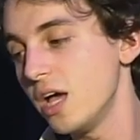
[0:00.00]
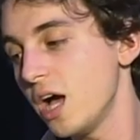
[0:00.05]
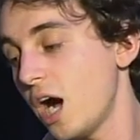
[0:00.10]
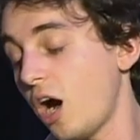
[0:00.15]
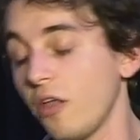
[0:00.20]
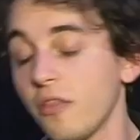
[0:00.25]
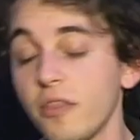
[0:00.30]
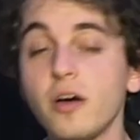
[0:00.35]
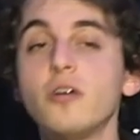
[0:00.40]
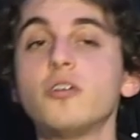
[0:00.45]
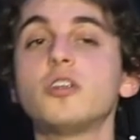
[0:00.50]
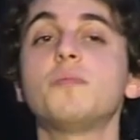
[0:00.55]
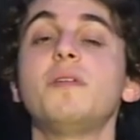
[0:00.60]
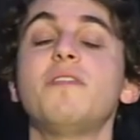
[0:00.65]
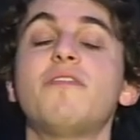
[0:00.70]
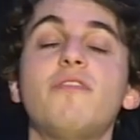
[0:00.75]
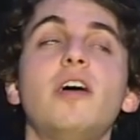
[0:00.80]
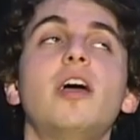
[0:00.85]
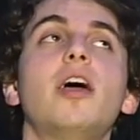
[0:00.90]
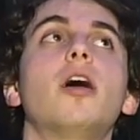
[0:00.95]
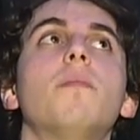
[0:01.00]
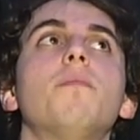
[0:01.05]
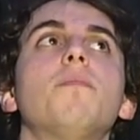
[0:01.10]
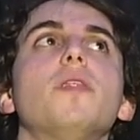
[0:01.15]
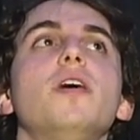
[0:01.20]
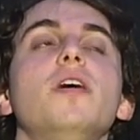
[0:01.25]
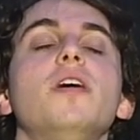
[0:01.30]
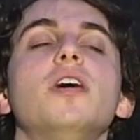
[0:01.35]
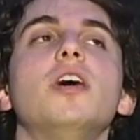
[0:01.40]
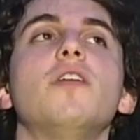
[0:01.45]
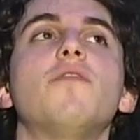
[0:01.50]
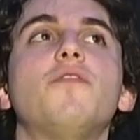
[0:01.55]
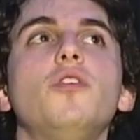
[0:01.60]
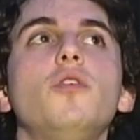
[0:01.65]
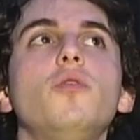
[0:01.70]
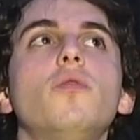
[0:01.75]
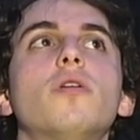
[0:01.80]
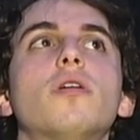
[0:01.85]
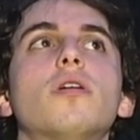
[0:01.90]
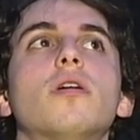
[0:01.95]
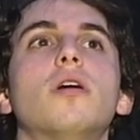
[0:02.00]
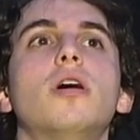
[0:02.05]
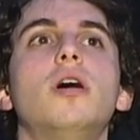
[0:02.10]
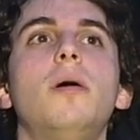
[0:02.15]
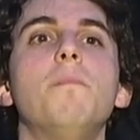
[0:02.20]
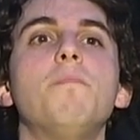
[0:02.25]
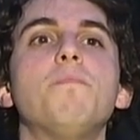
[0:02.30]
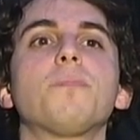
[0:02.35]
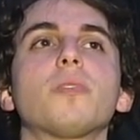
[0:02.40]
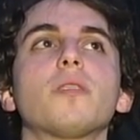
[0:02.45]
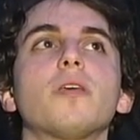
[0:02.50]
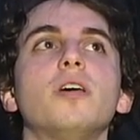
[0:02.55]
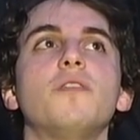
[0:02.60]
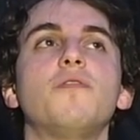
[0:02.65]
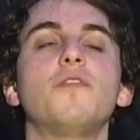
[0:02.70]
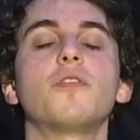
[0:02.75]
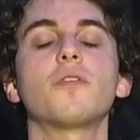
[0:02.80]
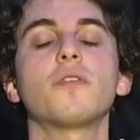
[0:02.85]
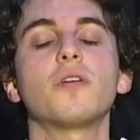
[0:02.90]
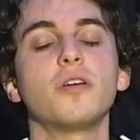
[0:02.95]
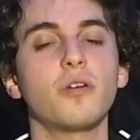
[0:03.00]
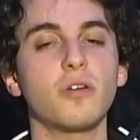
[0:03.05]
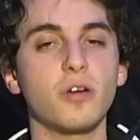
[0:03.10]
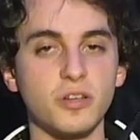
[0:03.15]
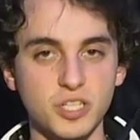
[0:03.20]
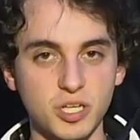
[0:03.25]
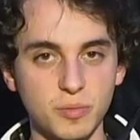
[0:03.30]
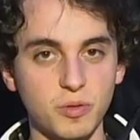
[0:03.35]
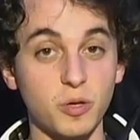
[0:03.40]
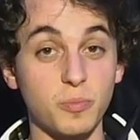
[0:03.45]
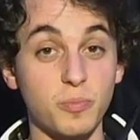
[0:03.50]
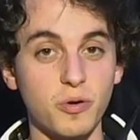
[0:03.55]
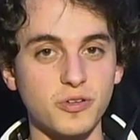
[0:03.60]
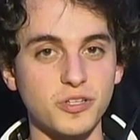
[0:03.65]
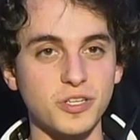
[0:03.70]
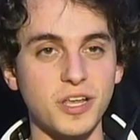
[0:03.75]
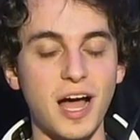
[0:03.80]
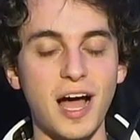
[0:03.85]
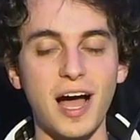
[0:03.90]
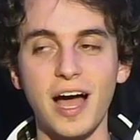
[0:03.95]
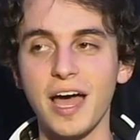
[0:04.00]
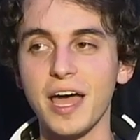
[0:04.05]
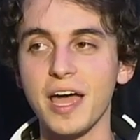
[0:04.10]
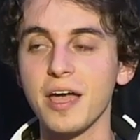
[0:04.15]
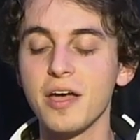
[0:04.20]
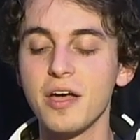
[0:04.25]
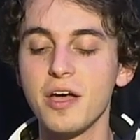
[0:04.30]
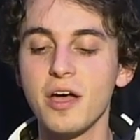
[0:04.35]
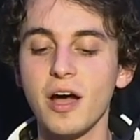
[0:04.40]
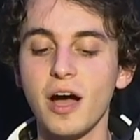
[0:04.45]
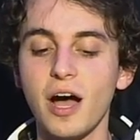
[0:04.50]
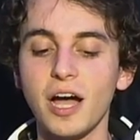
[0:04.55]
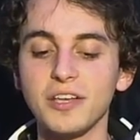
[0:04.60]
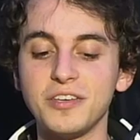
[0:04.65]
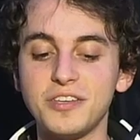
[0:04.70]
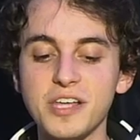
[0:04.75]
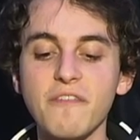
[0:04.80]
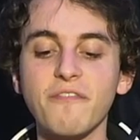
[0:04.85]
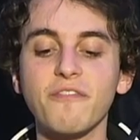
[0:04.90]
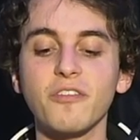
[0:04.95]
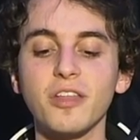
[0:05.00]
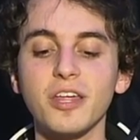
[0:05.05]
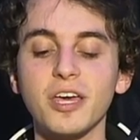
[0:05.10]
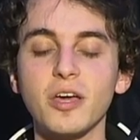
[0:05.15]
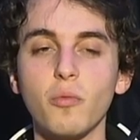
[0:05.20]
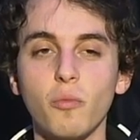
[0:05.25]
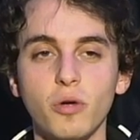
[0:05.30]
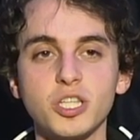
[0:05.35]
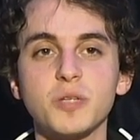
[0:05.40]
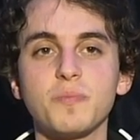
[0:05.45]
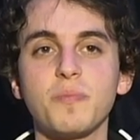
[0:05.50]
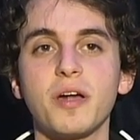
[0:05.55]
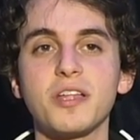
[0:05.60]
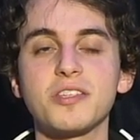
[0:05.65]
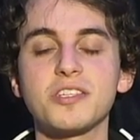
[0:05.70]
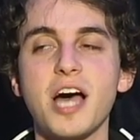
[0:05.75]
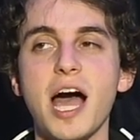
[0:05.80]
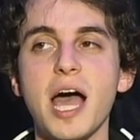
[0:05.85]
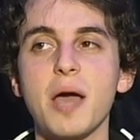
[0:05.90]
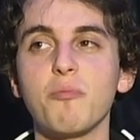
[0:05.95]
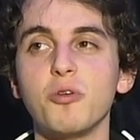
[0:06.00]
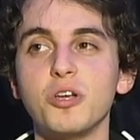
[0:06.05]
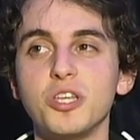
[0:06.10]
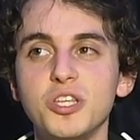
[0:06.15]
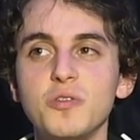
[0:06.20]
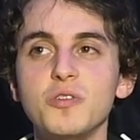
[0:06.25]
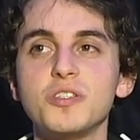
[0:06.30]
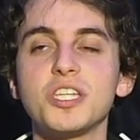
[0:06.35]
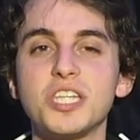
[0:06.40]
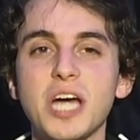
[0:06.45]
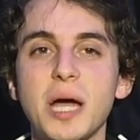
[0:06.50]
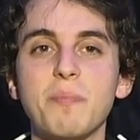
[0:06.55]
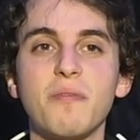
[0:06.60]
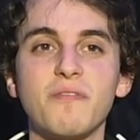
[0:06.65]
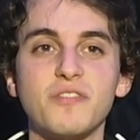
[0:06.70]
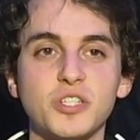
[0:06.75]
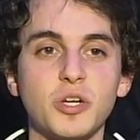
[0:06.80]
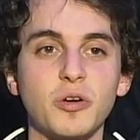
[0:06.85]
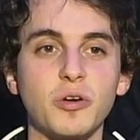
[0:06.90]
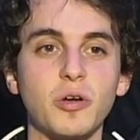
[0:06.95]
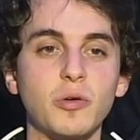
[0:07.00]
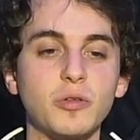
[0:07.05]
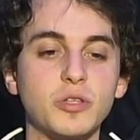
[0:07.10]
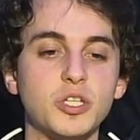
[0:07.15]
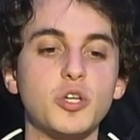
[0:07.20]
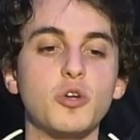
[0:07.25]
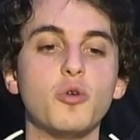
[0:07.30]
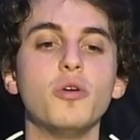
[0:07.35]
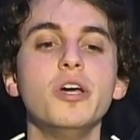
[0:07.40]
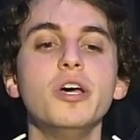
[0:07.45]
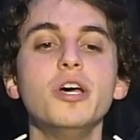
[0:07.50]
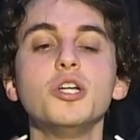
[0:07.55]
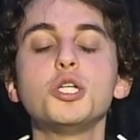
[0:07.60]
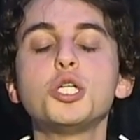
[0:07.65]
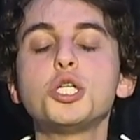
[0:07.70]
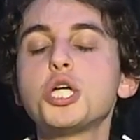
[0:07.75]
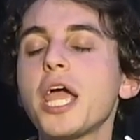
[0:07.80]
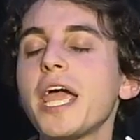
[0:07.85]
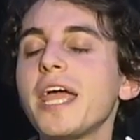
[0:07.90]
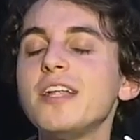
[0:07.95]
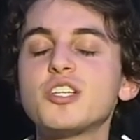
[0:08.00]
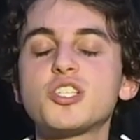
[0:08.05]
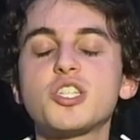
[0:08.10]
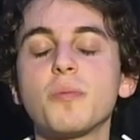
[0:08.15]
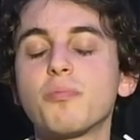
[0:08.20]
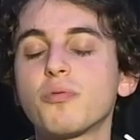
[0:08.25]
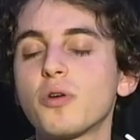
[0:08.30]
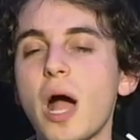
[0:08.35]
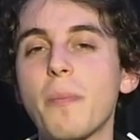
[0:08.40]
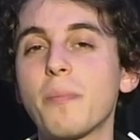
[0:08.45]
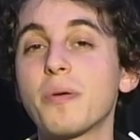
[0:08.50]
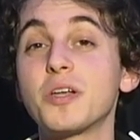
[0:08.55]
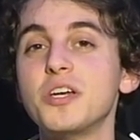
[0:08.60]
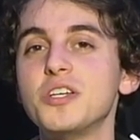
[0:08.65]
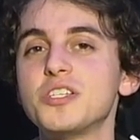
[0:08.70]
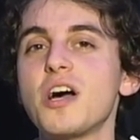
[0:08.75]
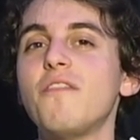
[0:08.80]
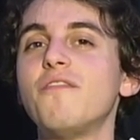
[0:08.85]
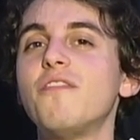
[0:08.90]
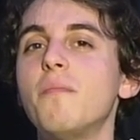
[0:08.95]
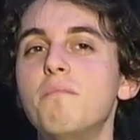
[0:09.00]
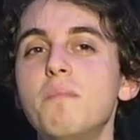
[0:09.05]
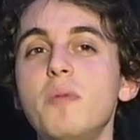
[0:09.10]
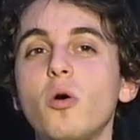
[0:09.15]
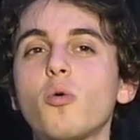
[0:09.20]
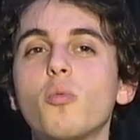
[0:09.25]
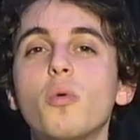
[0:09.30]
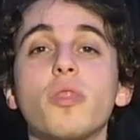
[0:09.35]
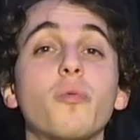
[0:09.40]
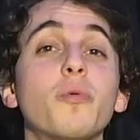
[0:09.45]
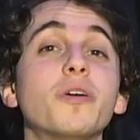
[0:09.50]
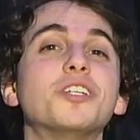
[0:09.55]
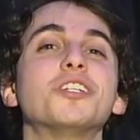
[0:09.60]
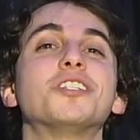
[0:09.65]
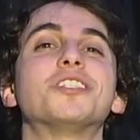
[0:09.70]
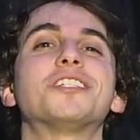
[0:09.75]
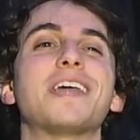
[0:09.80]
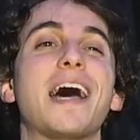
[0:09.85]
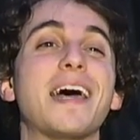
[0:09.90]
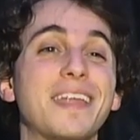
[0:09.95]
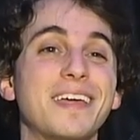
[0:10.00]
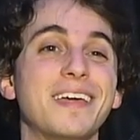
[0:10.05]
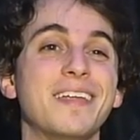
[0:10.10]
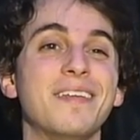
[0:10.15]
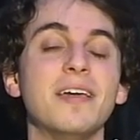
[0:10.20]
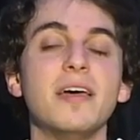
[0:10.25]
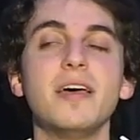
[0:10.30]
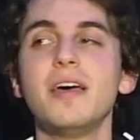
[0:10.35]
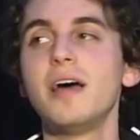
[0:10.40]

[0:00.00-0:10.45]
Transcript: Although, to be fair, if you were, um, if you're, you're a similar person to I, I definitely, once upon a time, would use the type of cereal to change the properties of the milk with which it's set in.